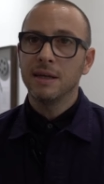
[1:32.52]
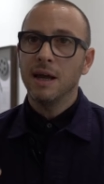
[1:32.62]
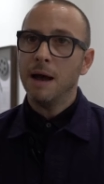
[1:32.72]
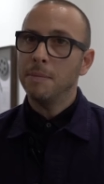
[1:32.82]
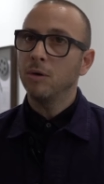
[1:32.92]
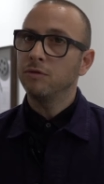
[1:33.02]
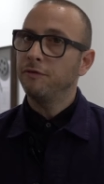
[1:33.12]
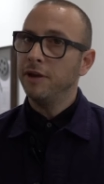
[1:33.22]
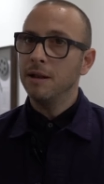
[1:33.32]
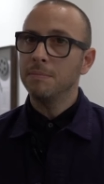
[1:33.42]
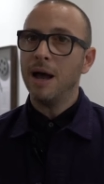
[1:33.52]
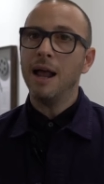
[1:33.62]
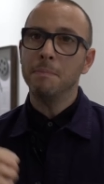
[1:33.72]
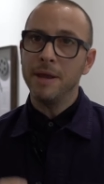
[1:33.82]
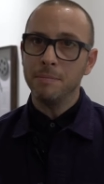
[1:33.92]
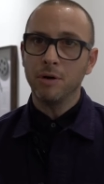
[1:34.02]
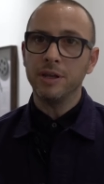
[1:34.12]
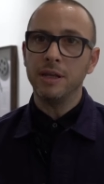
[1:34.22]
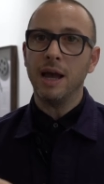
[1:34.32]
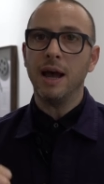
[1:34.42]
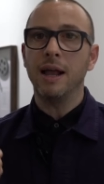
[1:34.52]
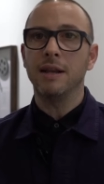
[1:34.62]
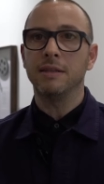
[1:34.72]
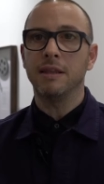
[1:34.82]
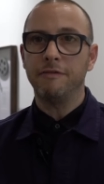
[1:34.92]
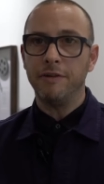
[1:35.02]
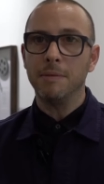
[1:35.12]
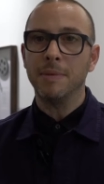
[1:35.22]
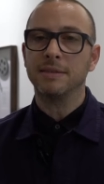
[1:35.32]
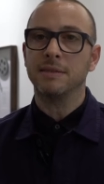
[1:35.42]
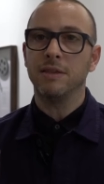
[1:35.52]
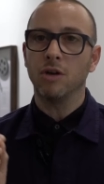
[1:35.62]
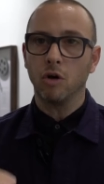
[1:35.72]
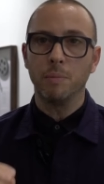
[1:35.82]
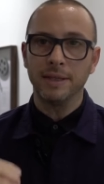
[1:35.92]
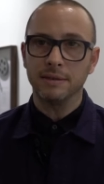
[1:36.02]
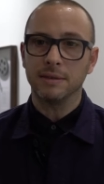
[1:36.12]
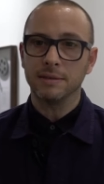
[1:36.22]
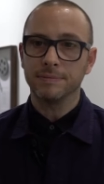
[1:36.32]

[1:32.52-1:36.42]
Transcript: about film and memory and the film as a document.